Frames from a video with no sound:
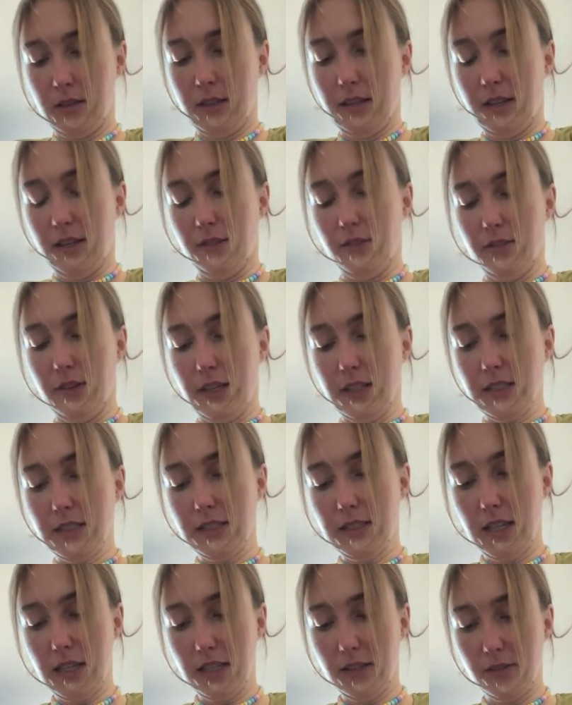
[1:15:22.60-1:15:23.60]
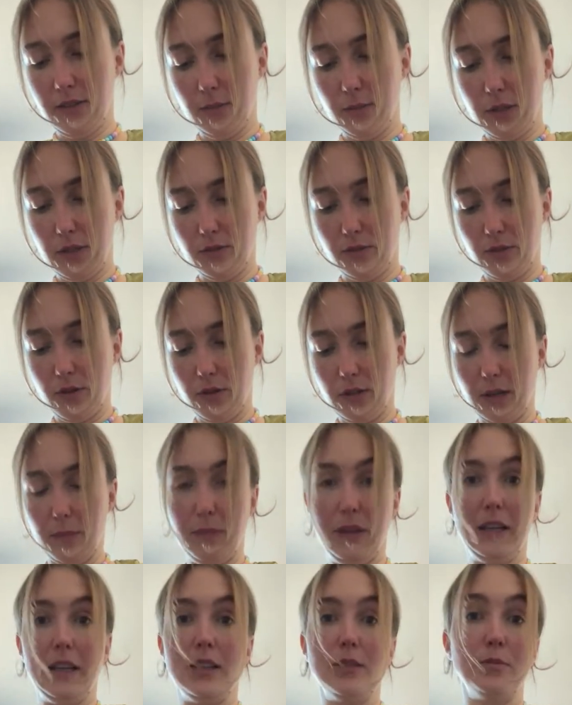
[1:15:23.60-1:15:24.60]
invented that, if I'm not wrong. I
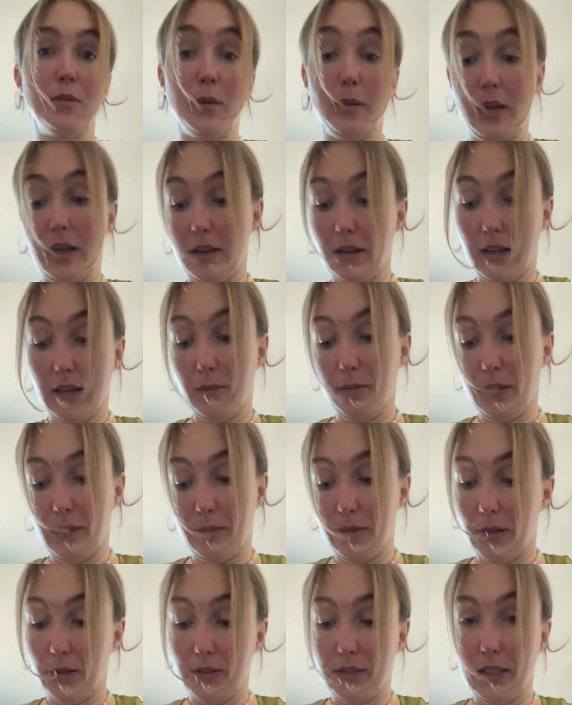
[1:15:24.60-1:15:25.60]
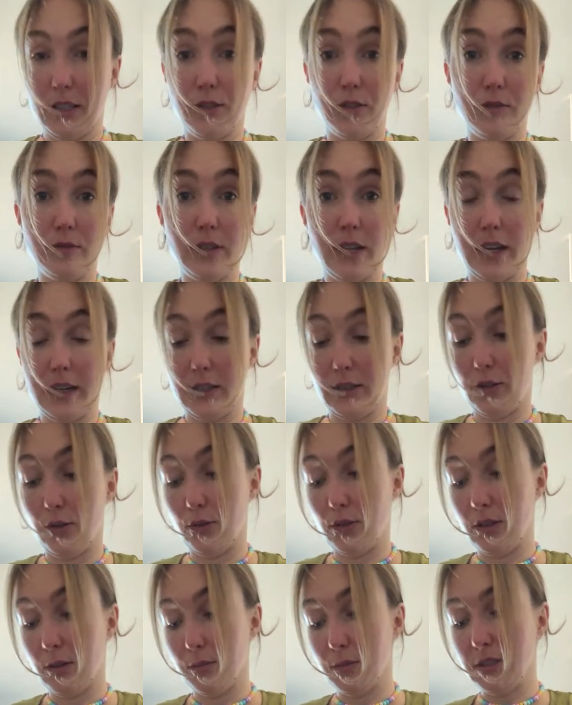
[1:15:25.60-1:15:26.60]
mean, there's probably other people out there adding
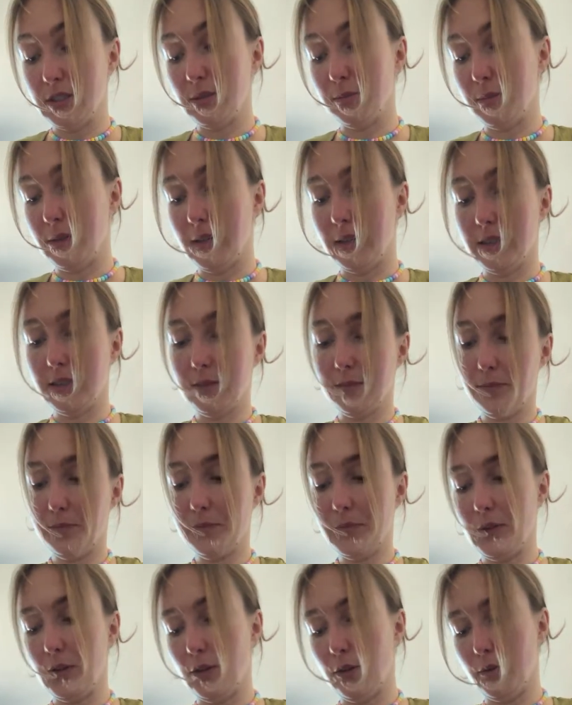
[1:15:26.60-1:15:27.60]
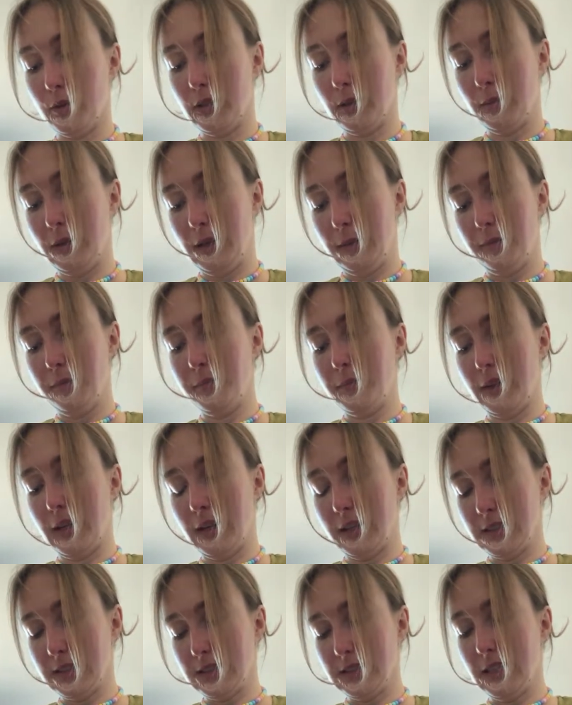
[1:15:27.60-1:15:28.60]
cucumbers, but you know what I mean. Like,
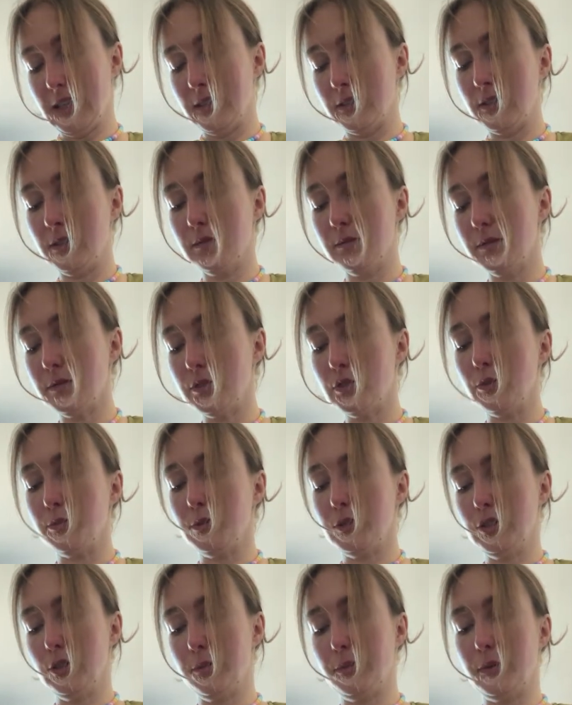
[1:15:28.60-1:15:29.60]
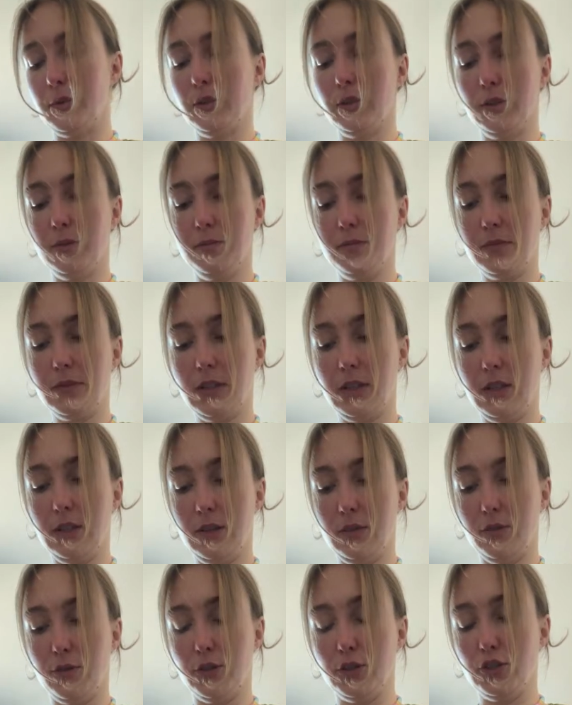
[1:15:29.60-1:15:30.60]
it's not super typical
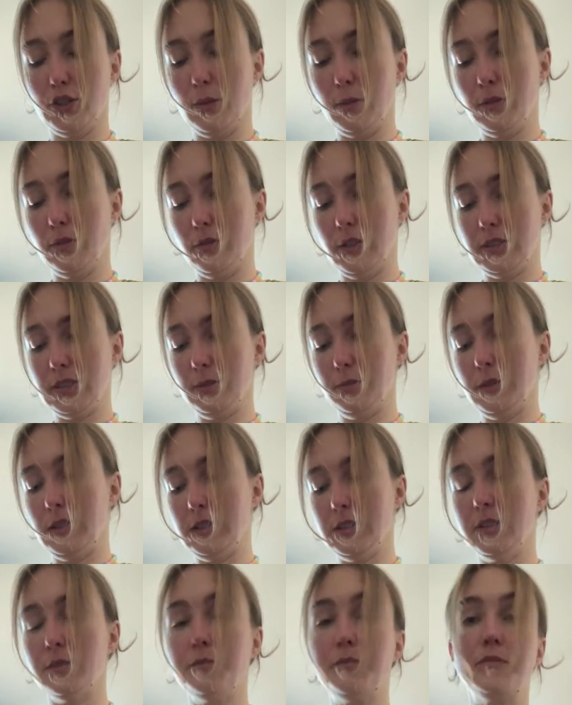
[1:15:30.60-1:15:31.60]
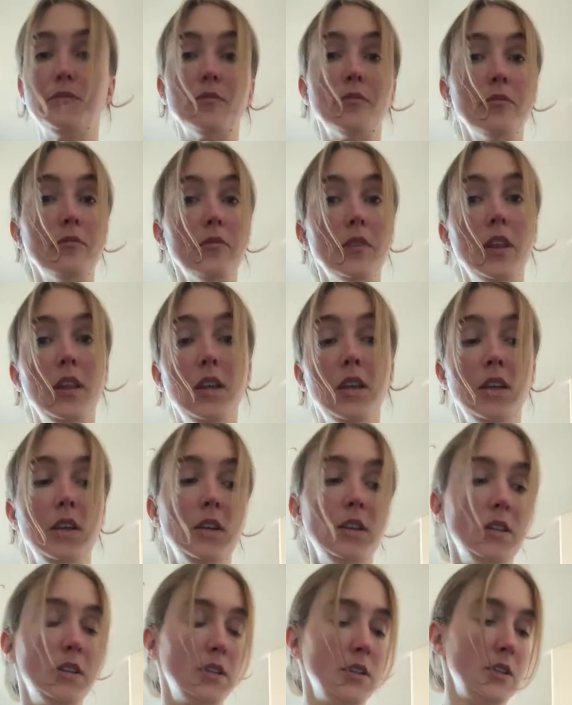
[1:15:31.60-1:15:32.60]
for German recipes
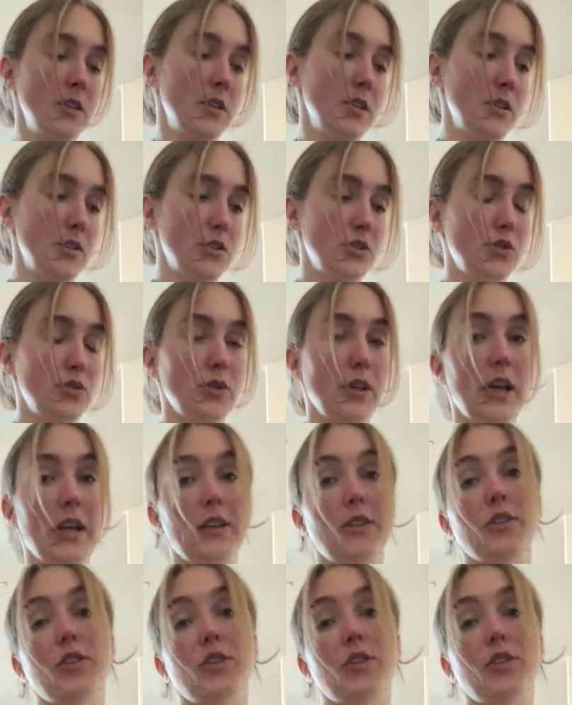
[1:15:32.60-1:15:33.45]
to add the